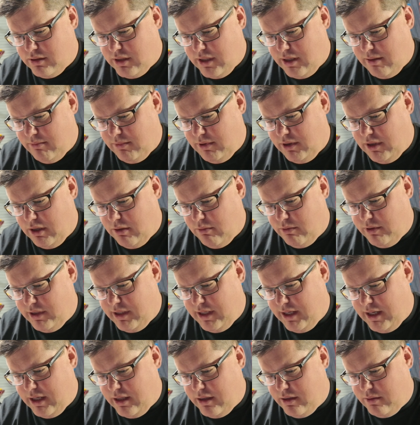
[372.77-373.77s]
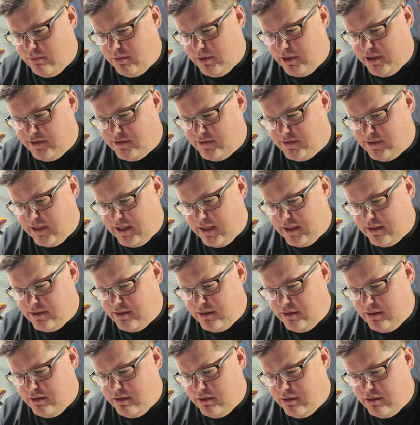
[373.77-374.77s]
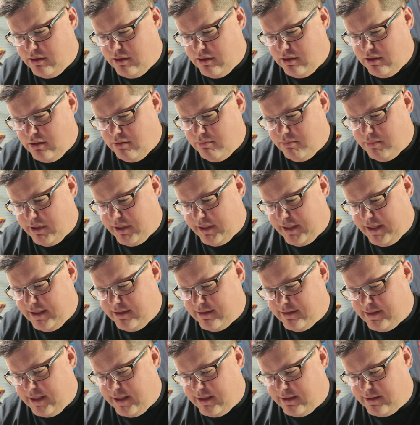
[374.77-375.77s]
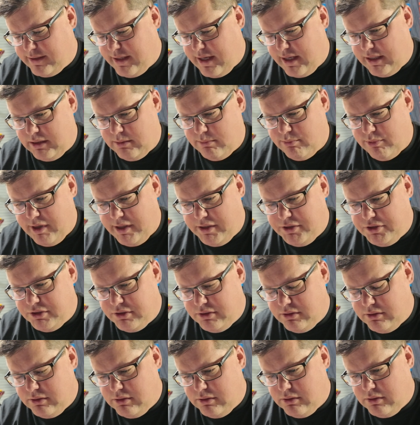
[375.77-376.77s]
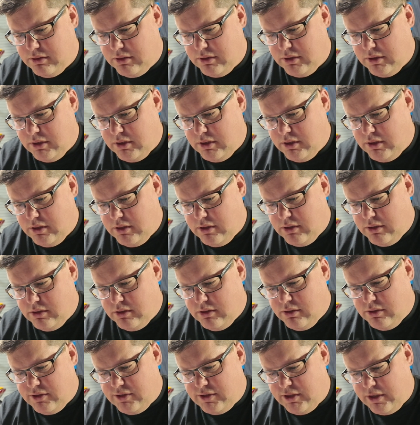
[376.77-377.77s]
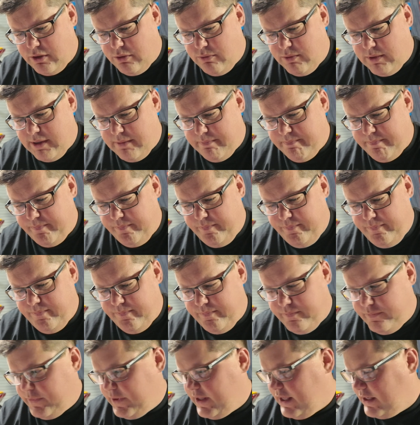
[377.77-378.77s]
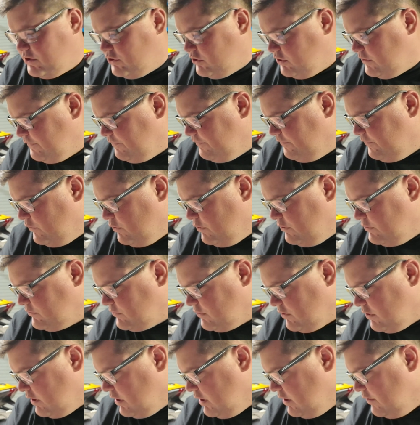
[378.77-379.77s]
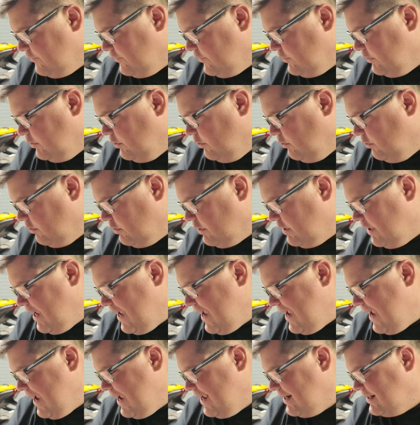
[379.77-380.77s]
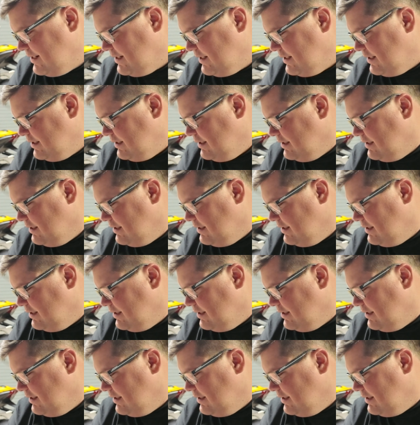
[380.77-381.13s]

am lower now than when I started, but I guess that's calibration. So that's your first kind of look at